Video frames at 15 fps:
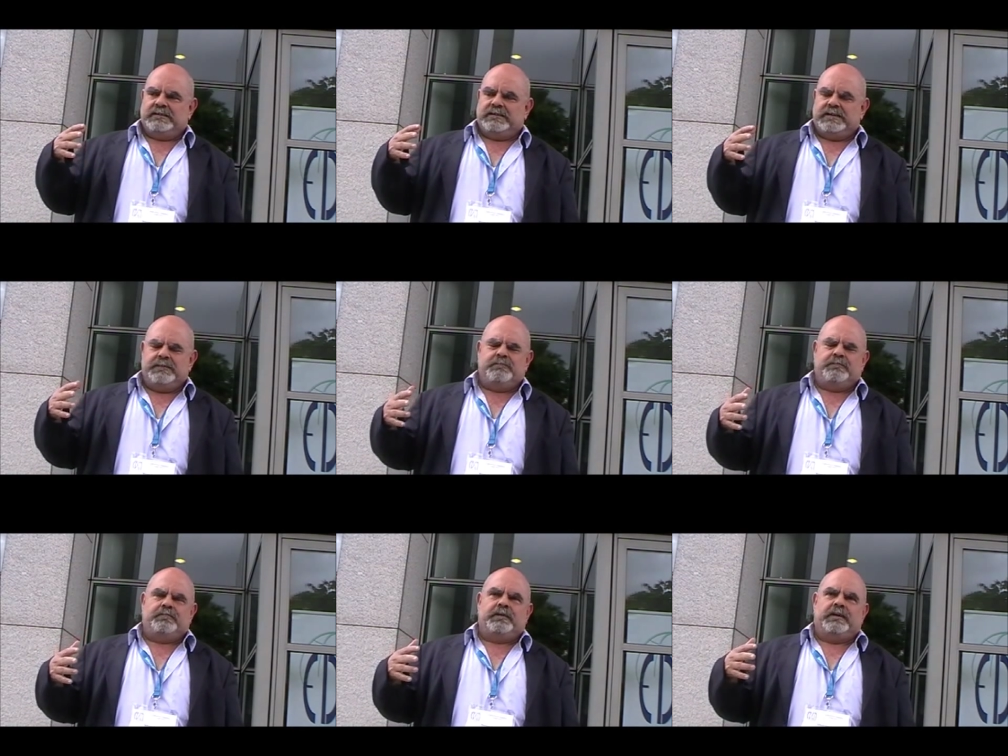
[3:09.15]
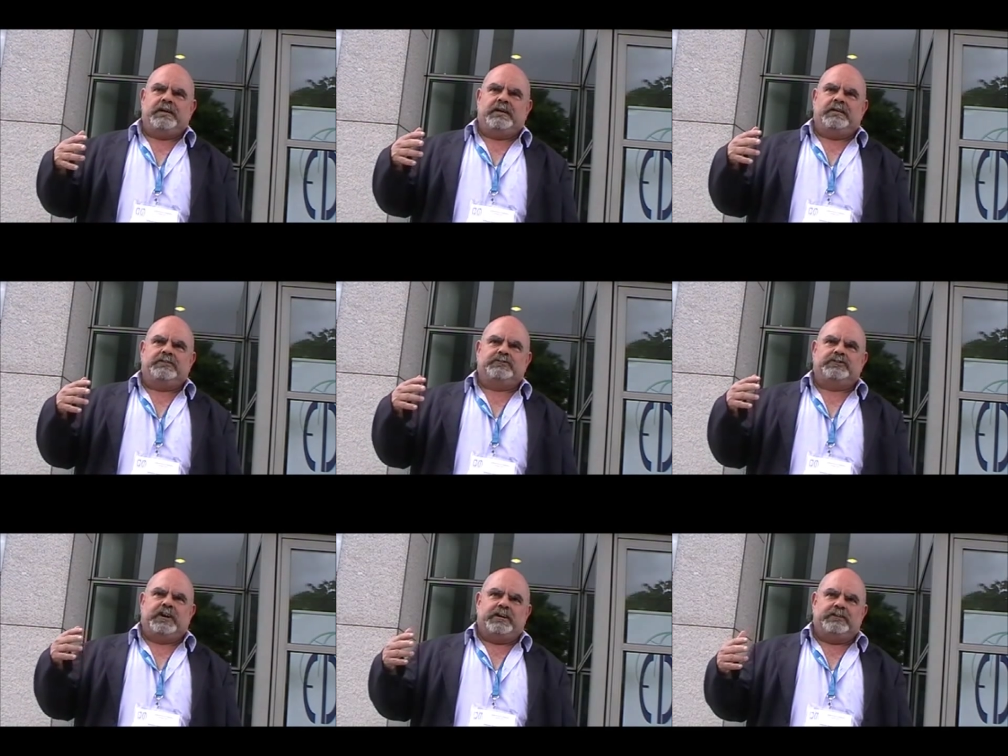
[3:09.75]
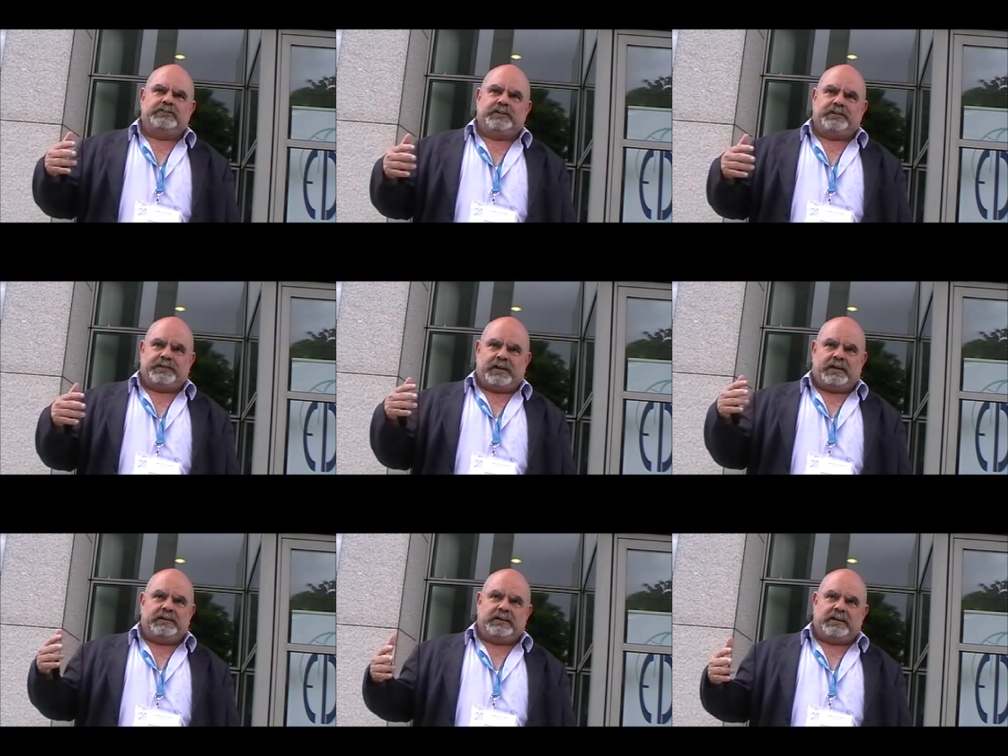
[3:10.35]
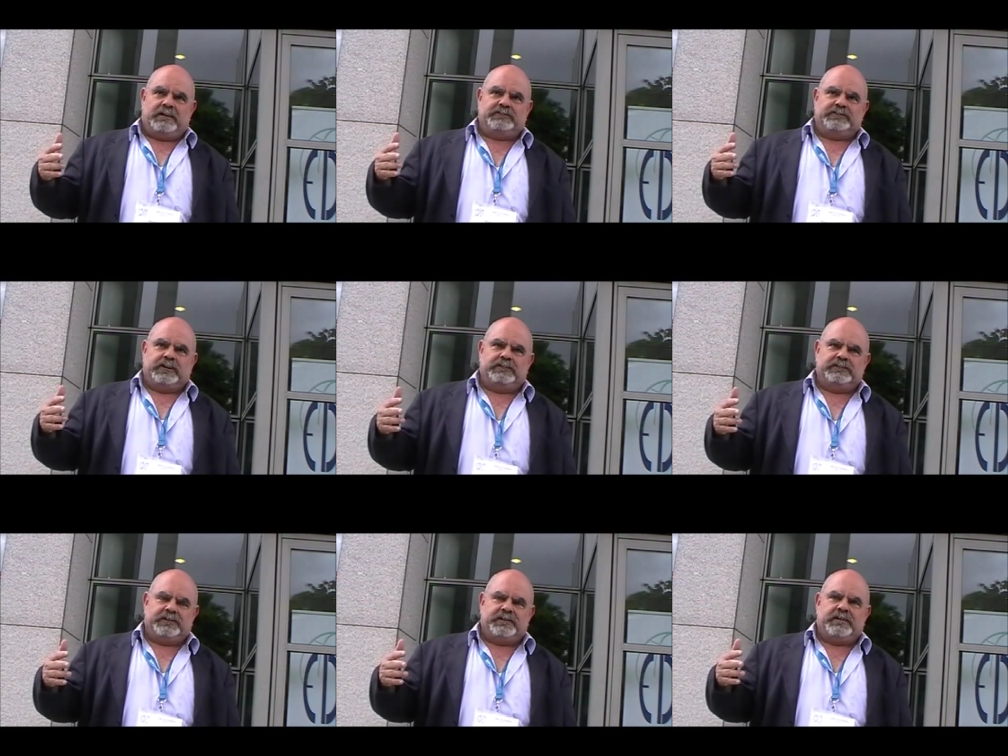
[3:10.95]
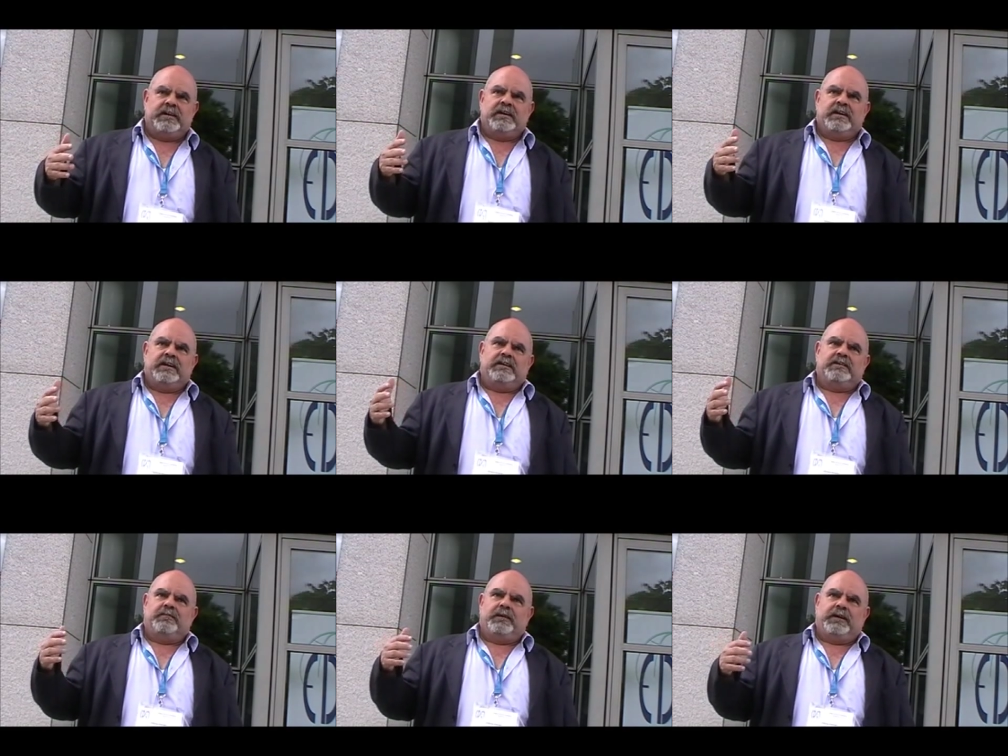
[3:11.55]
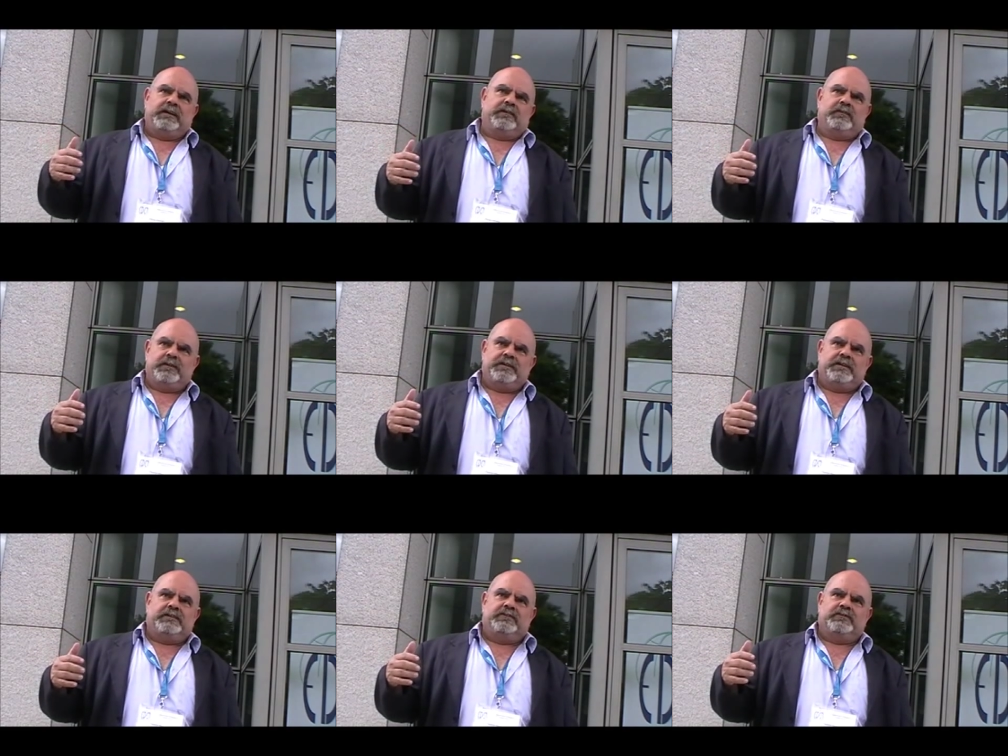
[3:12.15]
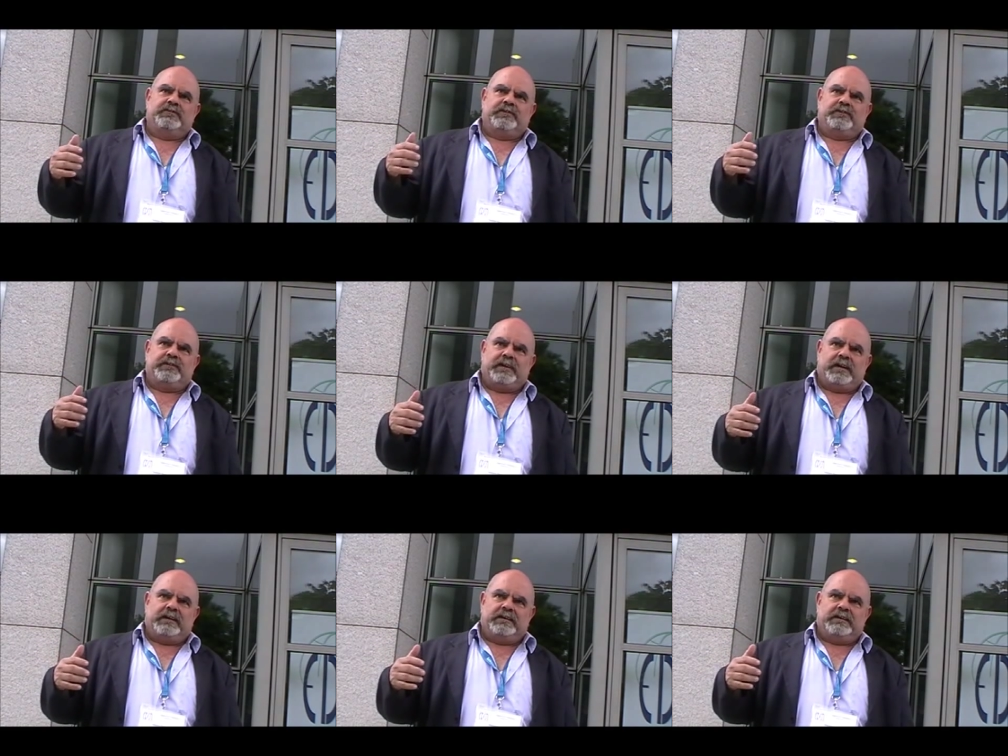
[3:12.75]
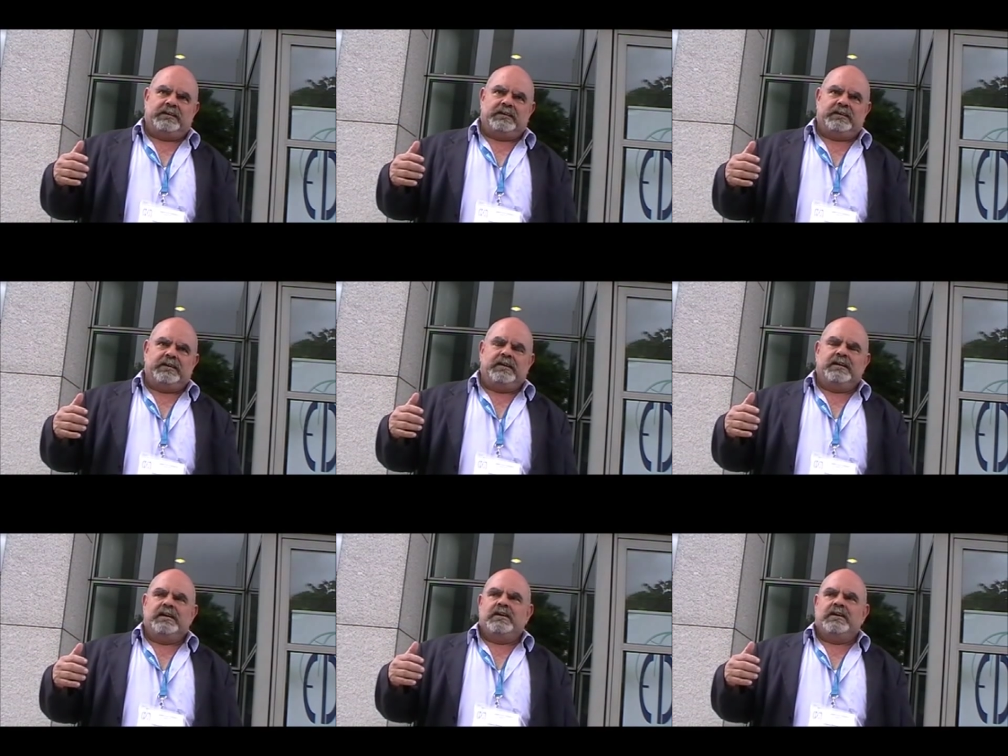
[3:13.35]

deep uh, changes, radical changes it brings with it to society